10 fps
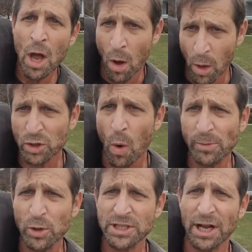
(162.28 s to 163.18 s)
Also,
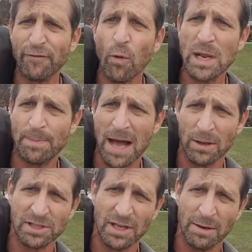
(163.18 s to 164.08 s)
I'm using a
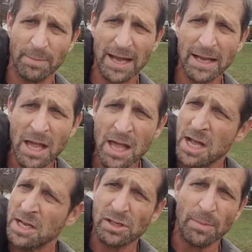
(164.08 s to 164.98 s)
40-pound sandbag.
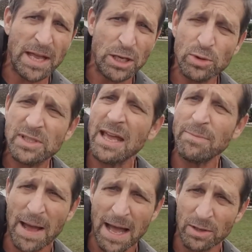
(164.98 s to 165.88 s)
Some may use 10
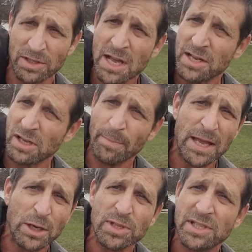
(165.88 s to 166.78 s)
pounds, some
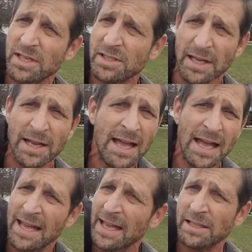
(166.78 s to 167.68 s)
may use 60.
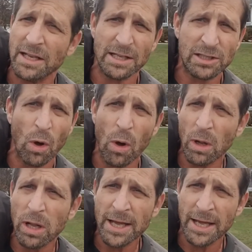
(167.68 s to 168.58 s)
It's
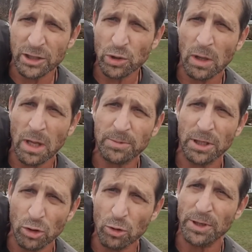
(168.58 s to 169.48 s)
all up
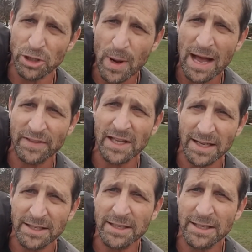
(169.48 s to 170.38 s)
to you, but you have the
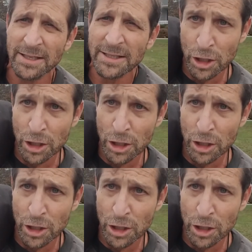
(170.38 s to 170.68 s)
idea.